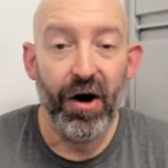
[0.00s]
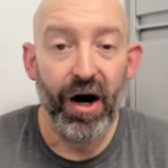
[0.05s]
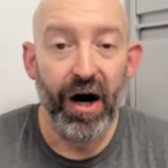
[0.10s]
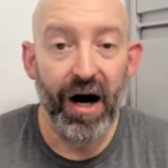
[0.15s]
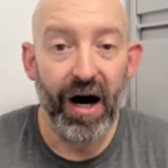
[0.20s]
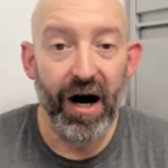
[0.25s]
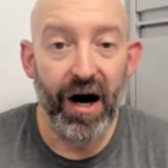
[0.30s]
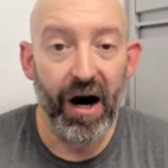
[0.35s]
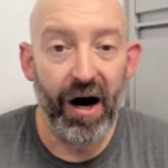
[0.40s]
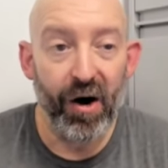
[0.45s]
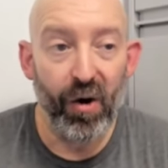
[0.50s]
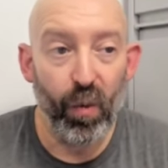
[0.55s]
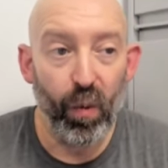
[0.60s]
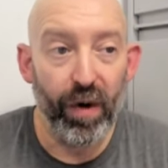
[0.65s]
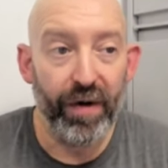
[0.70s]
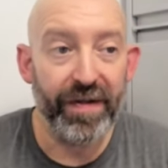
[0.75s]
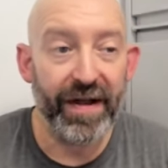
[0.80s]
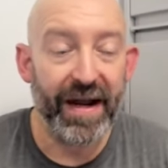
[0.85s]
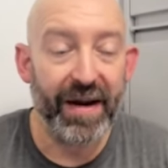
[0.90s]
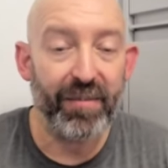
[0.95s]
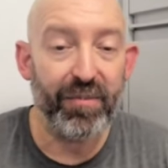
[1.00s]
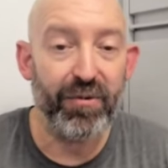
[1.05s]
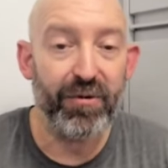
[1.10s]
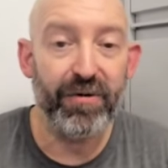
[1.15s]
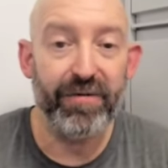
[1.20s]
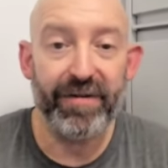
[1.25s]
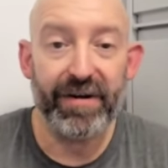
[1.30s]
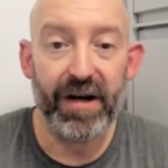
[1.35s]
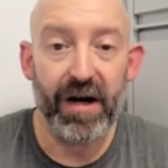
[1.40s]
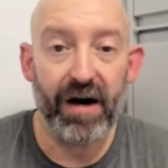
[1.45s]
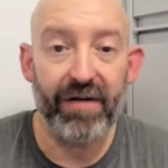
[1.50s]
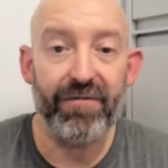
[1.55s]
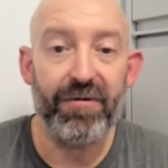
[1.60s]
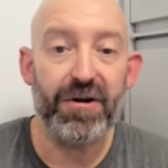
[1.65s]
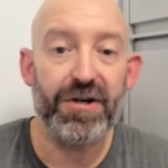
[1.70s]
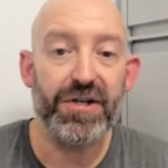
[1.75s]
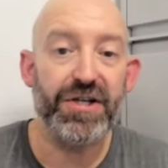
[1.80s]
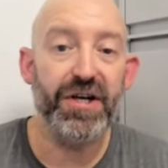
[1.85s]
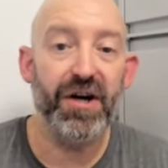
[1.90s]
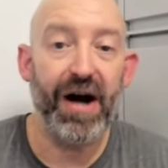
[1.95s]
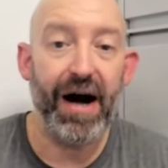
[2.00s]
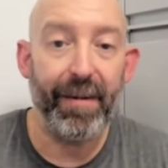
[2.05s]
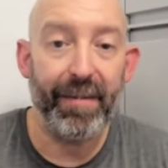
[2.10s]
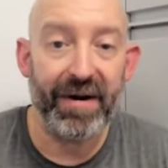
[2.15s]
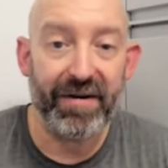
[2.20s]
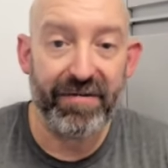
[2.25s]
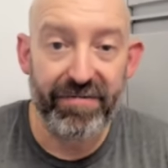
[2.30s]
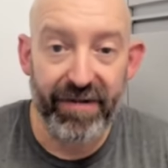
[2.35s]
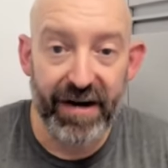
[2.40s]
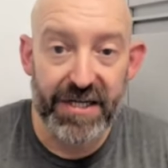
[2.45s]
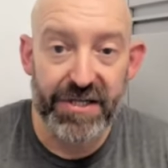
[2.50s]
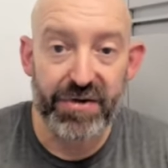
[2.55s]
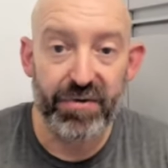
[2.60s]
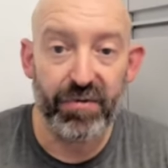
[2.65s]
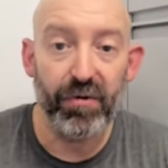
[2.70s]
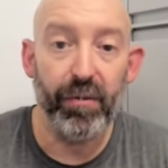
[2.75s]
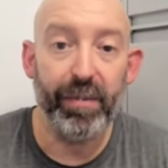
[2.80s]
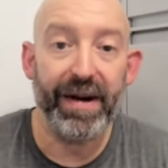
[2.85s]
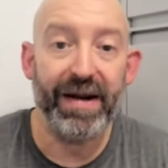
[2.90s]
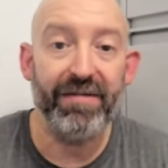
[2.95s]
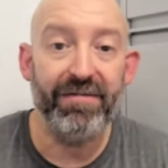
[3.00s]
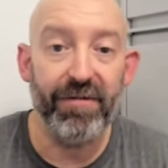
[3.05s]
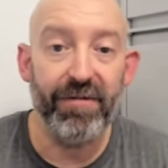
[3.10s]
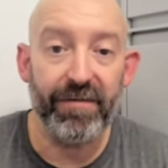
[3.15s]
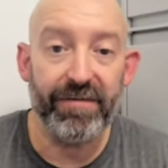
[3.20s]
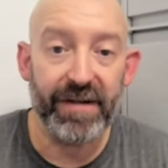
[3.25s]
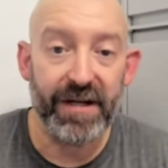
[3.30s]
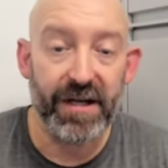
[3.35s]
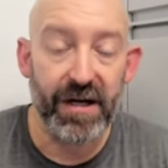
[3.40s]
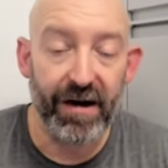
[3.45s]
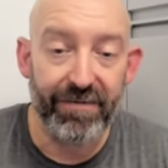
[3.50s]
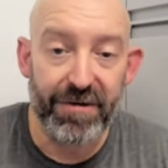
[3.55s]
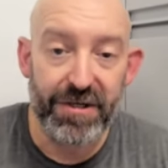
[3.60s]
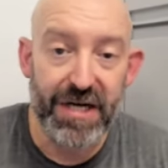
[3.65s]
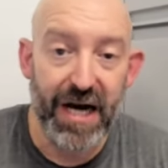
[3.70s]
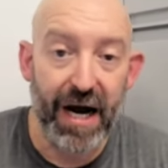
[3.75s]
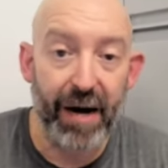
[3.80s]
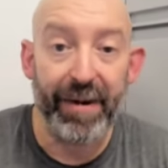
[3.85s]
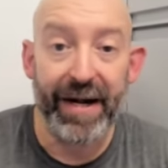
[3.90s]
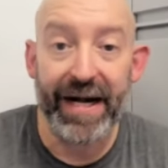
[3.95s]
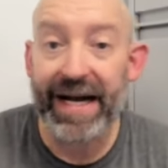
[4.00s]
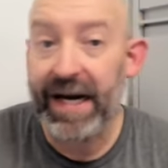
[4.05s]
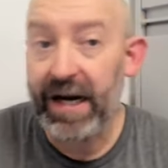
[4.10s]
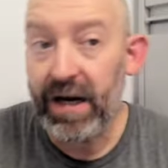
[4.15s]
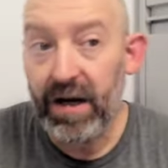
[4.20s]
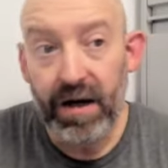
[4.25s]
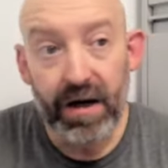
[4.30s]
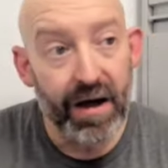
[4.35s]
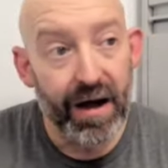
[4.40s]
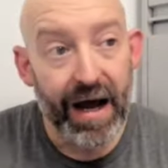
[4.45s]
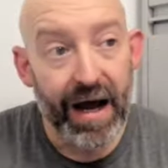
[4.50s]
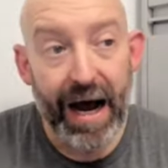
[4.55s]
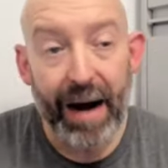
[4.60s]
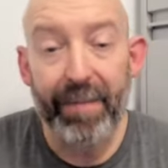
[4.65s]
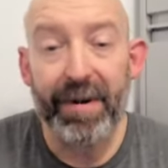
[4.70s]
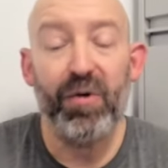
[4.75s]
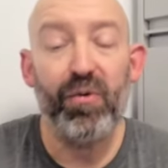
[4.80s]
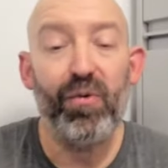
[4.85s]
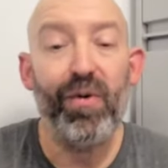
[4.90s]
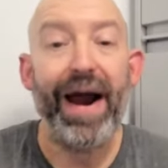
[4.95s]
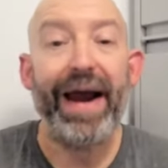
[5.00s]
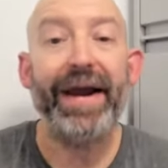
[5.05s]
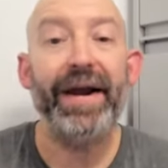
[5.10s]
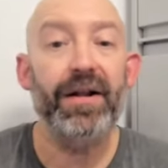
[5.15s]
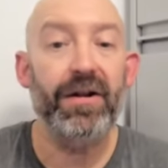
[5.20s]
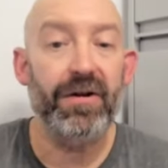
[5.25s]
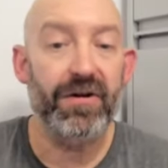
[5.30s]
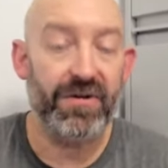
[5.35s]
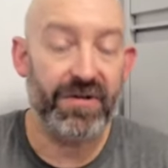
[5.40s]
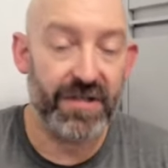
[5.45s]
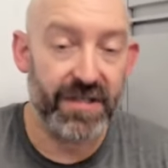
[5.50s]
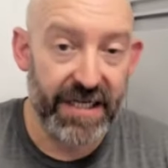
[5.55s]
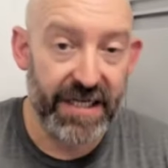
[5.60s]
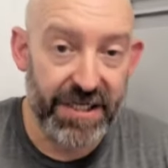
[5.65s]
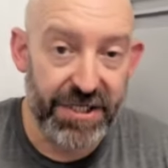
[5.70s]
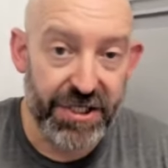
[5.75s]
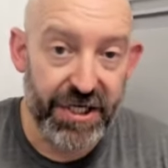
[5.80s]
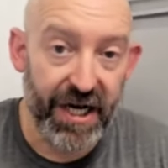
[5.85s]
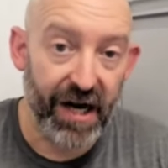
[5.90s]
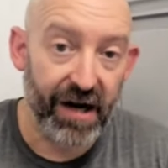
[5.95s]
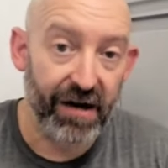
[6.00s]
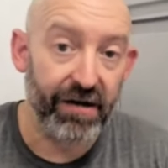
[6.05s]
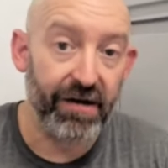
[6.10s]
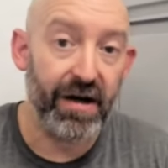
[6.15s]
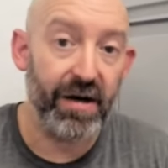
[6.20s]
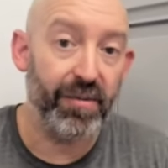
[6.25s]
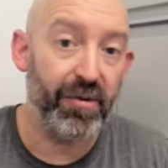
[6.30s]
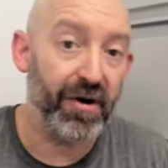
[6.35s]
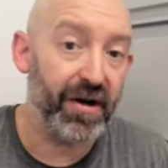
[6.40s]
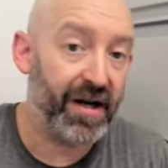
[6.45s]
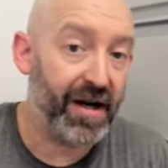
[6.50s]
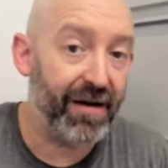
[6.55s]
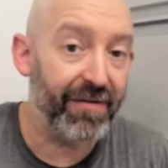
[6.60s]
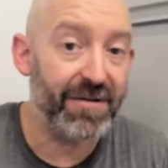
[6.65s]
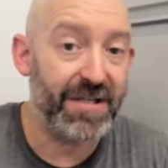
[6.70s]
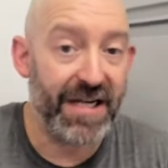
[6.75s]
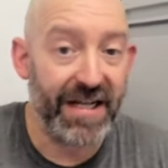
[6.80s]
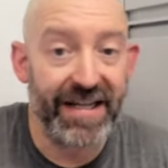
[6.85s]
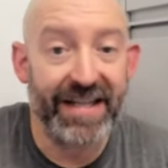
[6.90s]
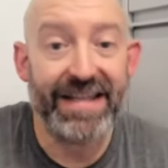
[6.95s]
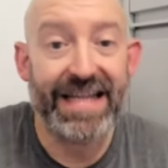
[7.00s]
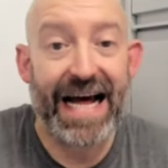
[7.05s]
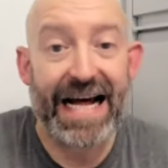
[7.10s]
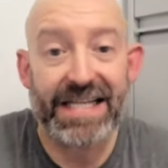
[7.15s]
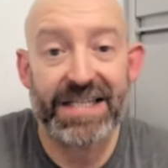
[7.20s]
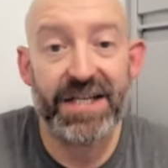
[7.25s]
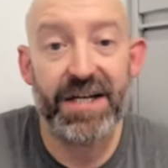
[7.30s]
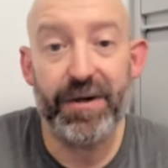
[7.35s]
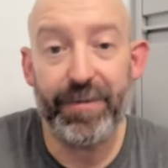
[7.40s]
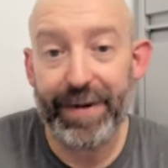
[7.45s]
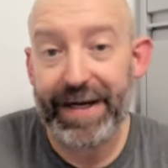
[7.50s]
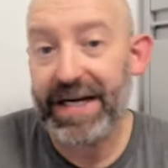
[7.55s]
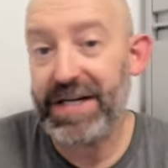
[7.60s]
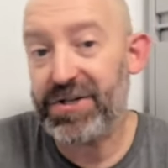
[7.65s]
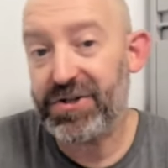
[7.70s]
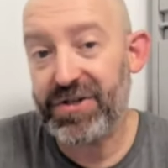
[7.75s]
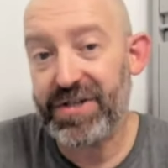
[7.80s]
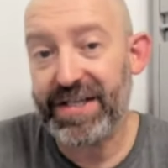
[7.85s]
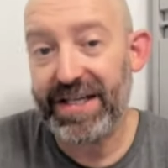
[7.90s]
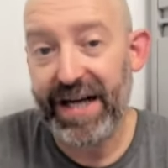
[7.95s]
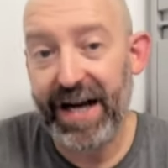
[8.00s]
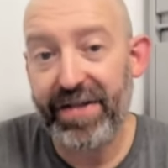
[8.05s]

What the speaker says: Will they improve in coverage? You know, how many freshmen will be involved in the coverage? How many regulars is Shiano going to put in coverage? I think that's going to be interesting.